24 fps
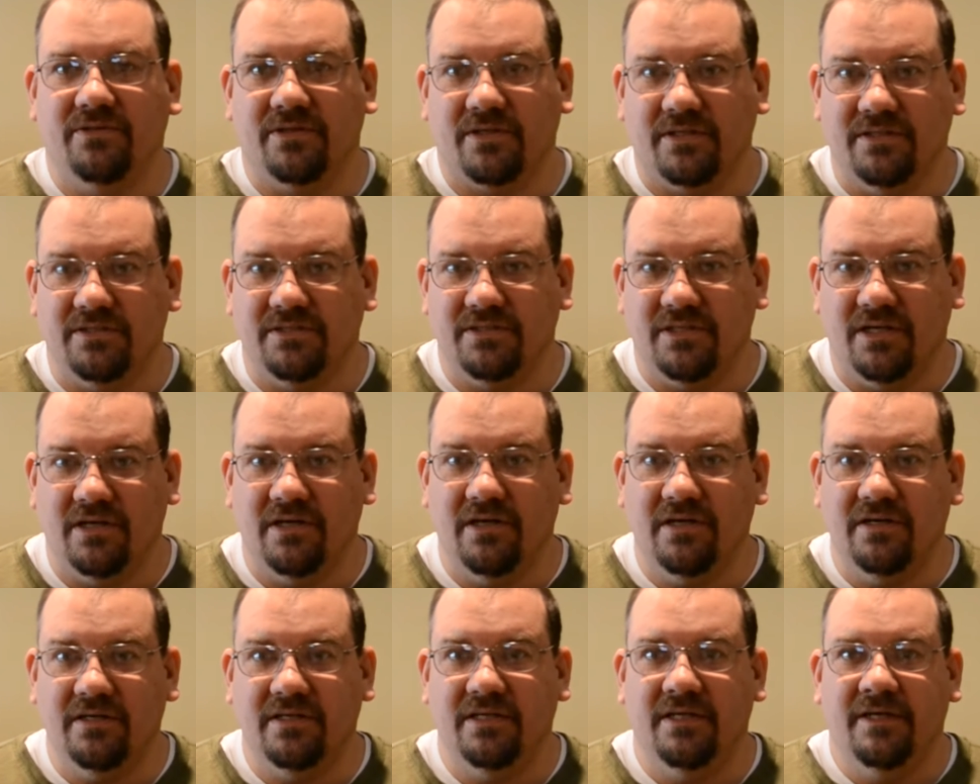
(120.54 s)
are
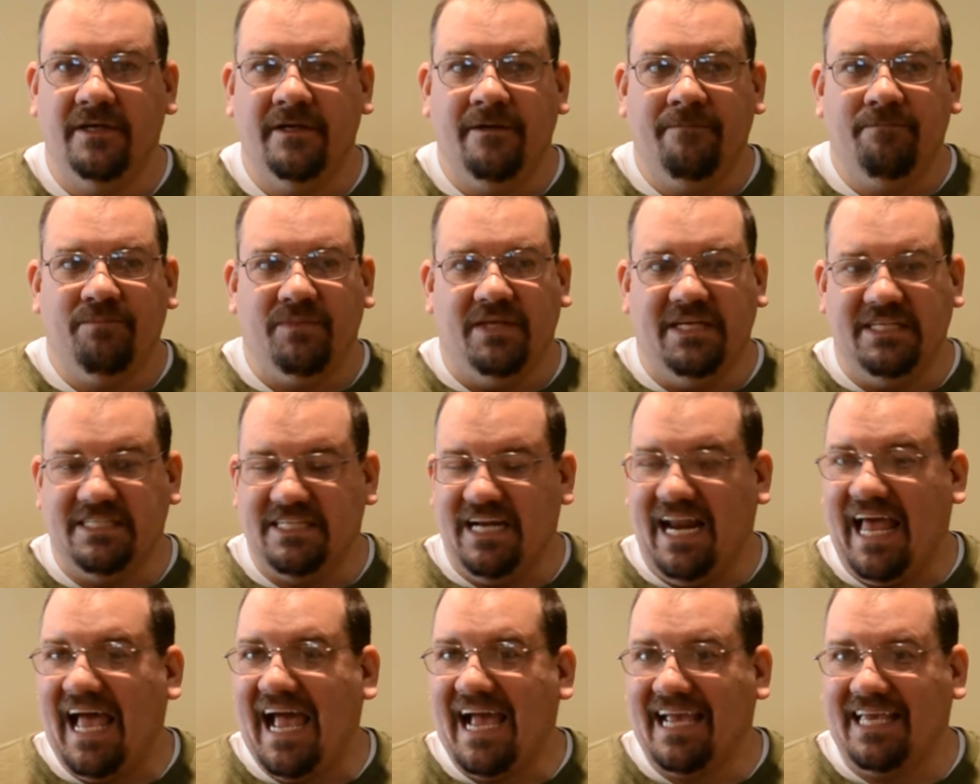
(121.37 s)
concerned is
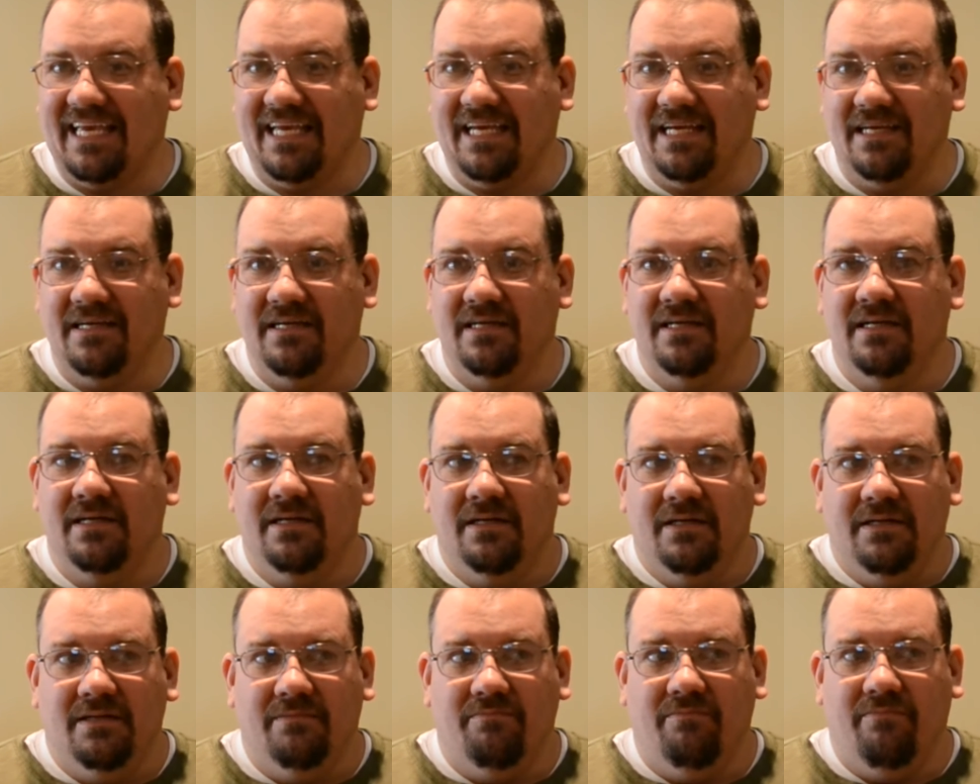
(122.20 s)
lacking,
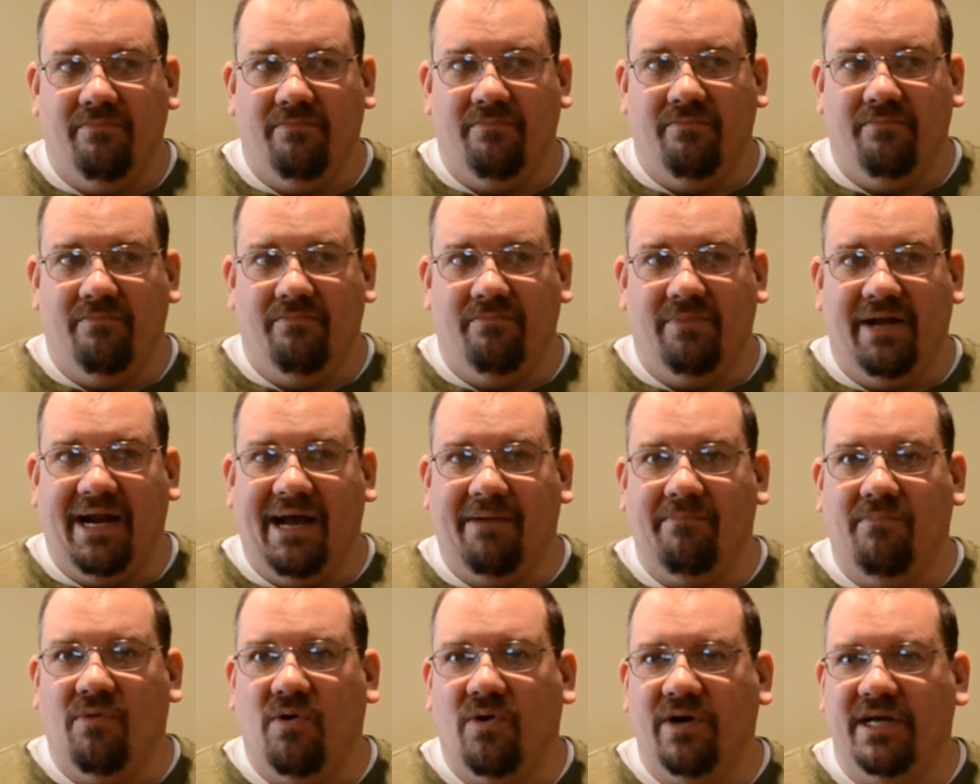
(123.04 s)
but
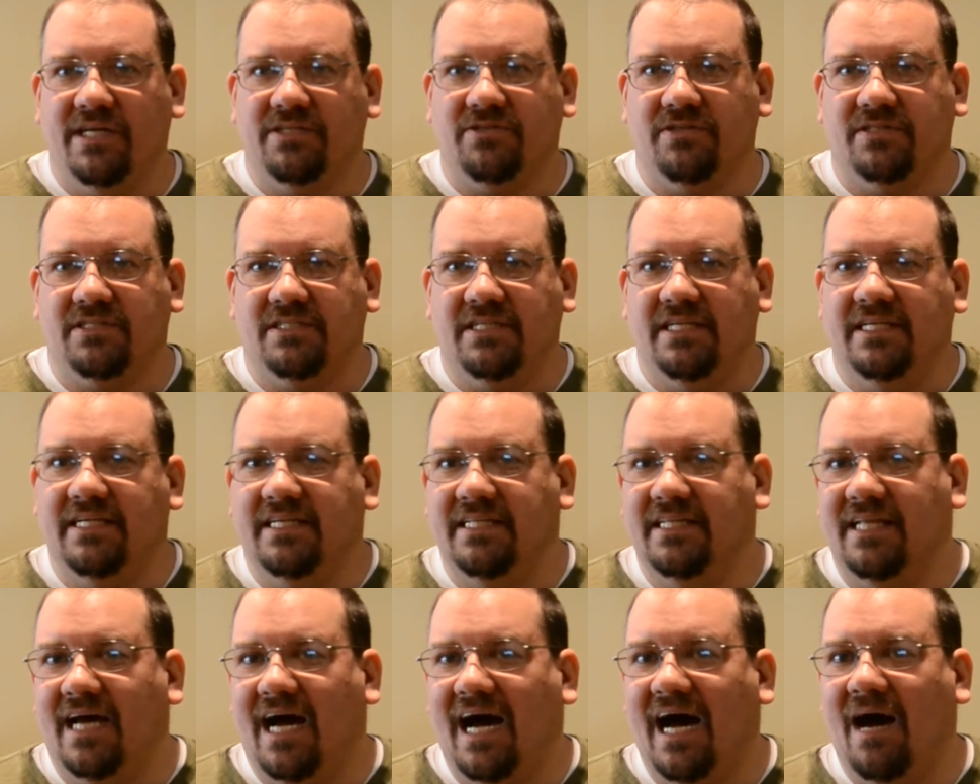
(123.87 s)
I'm more interested
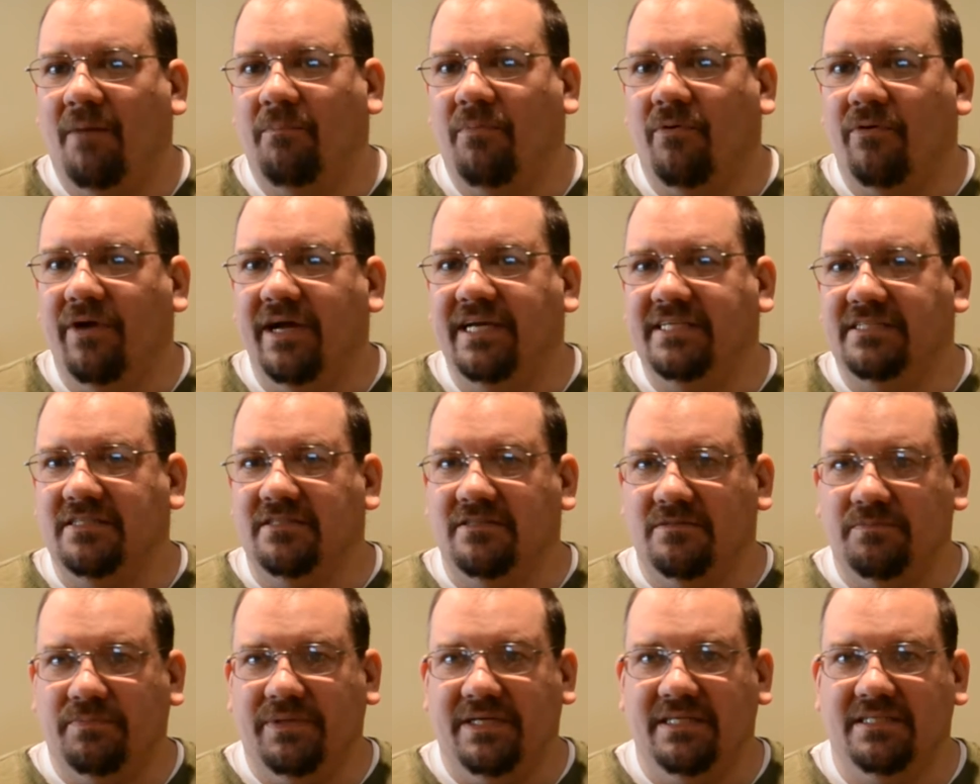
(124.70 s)
in the
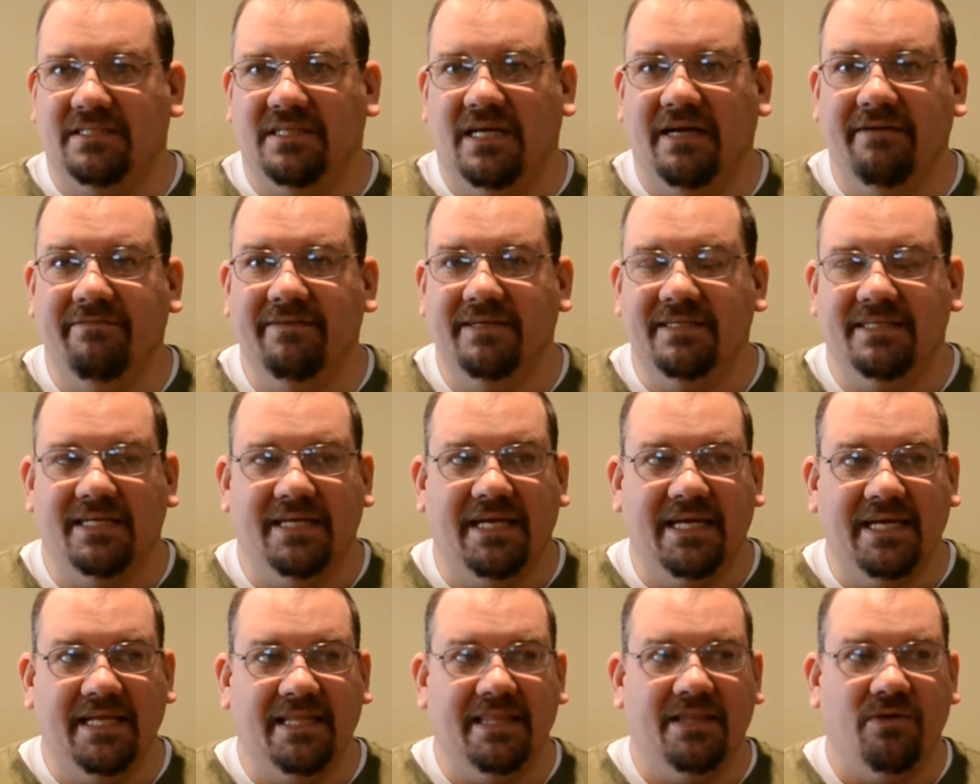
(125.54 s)
operations piece of it,
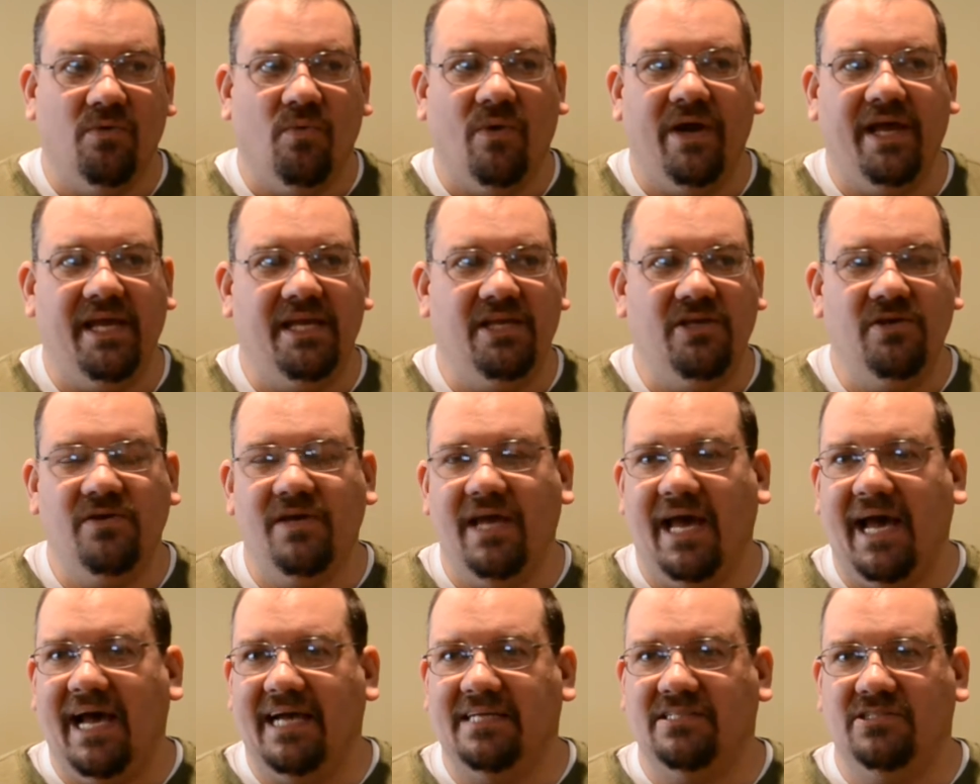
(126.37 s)
and the way you
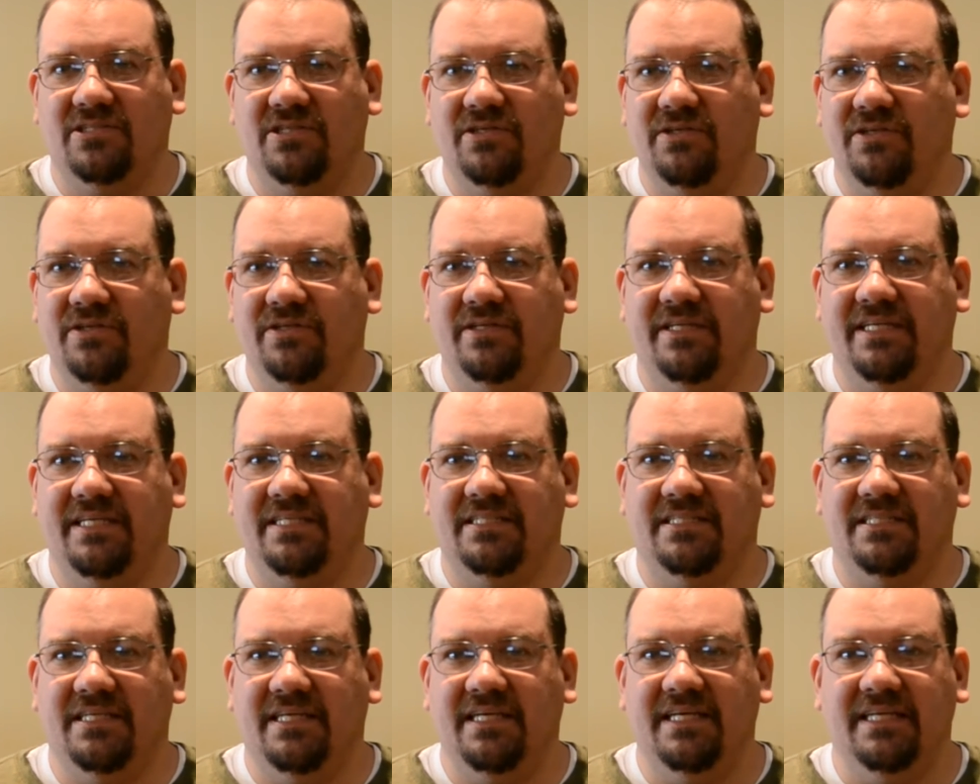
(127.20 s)
guys do your
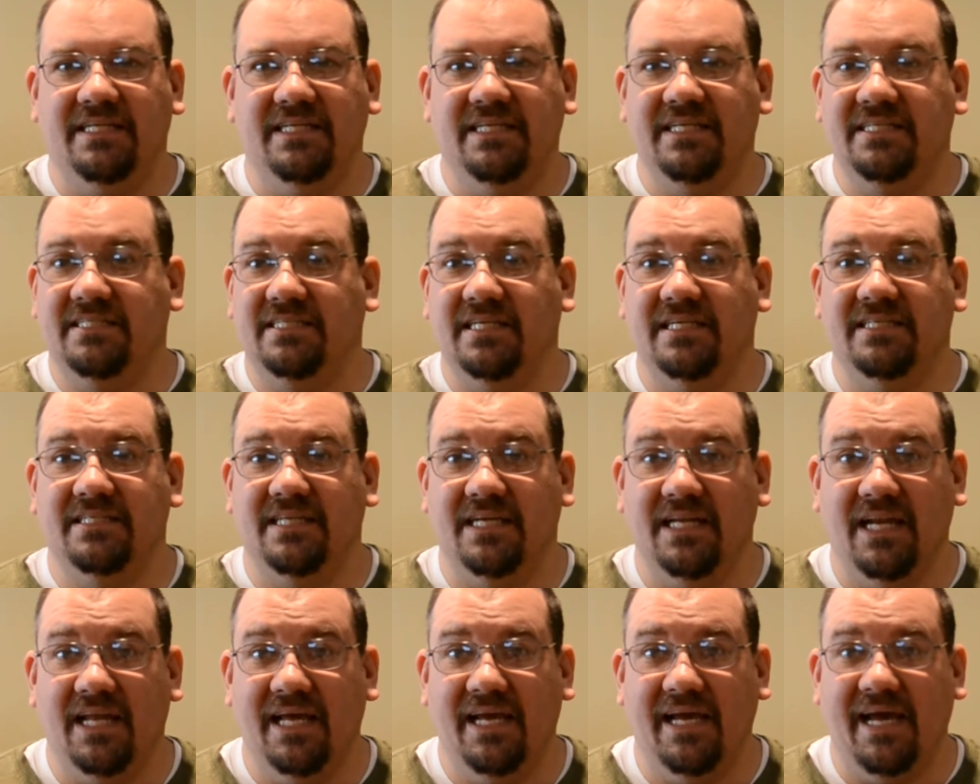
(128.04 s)
DC and
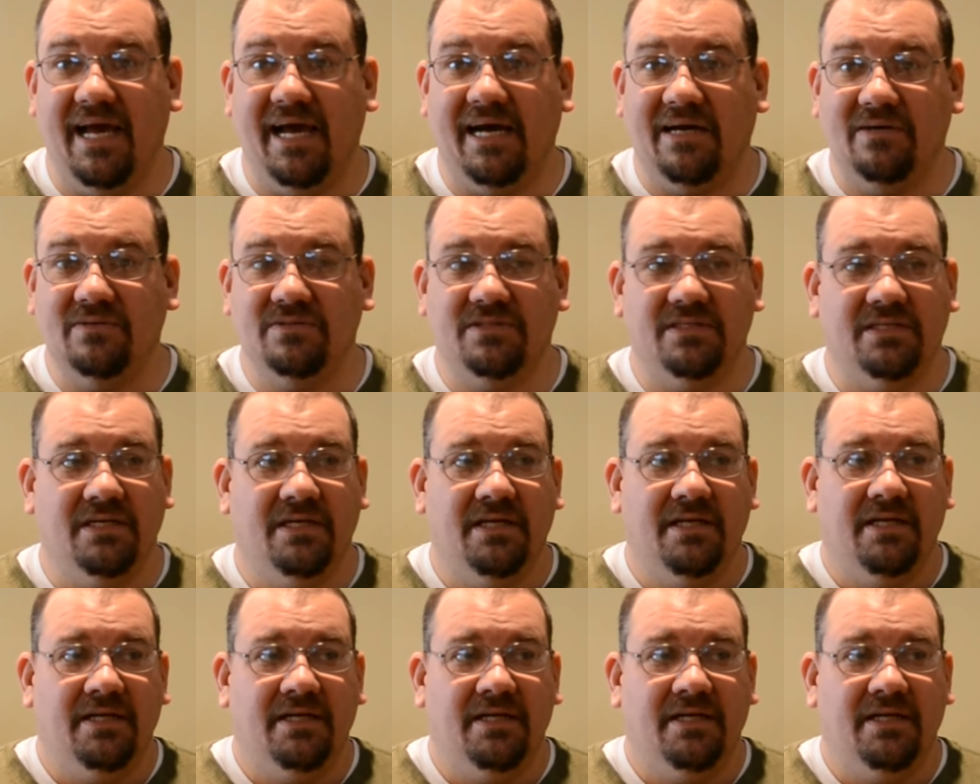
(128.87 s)
DCC layouts.